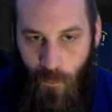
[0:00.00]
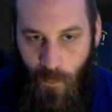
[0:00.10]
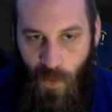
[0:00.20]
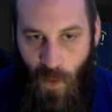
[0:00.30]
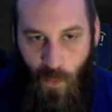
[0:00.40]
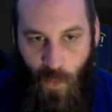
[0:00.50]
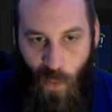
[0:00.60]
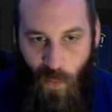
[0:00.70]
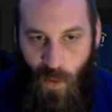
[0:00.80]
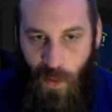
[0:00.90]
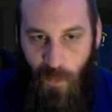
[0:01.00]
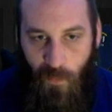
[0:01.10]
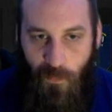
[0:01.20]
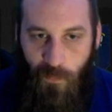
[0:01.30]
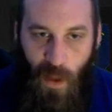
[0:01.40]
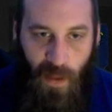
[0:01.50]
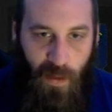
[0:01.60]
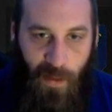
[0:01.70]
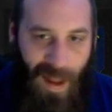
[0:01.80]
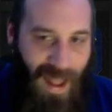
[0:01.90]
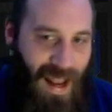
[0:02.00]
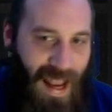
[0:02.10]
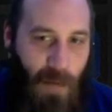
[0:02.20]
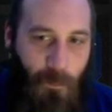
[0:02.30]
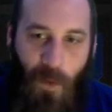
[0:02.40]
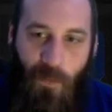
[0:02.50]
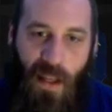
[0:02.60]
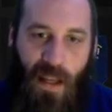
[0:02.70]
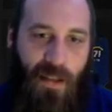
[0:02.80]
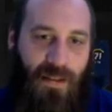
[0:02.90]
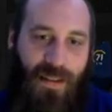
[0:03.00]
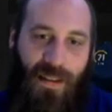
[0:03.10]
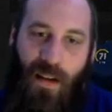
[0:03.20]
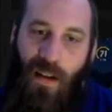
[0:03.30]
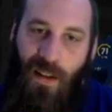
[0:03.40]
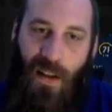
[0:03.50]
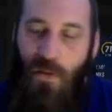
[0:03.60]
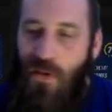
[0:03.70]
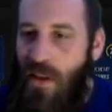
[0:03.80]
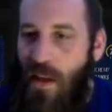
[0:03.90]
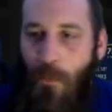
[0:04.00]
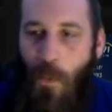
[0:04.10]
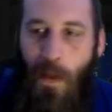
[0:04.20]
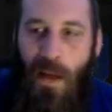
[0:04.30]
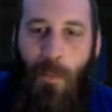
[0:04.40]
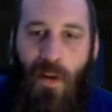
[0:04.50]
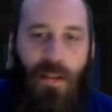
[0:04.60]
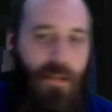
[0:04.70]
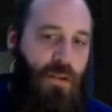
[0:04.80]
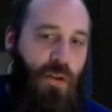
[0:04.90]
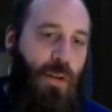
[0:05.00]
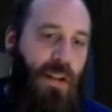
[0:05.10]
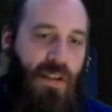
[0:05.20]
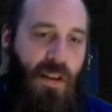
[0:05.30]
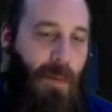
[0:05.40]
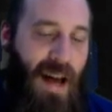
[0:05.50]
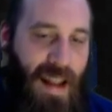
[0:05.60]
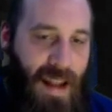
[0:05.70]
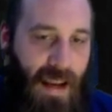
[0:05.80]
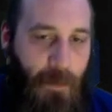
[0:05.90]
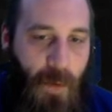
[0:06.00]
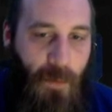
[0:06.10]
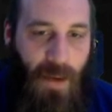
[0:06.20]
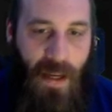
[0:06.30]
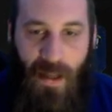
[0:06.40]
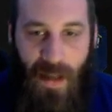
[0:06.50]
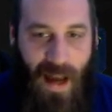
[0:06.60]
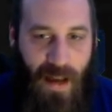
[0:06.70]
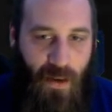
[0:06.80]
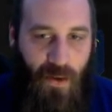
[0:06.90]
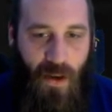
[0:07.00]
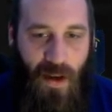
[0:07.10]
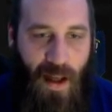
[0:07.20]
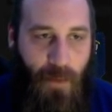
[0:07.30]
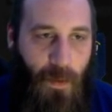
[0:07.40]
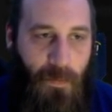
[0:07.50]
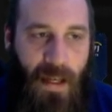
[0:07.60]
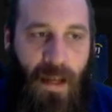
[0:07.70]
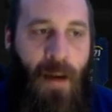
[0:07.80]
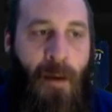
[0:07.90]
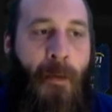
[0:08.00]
So core rookie right there. 850 is a little steep for me, but you can still buy at 850, 900, 950.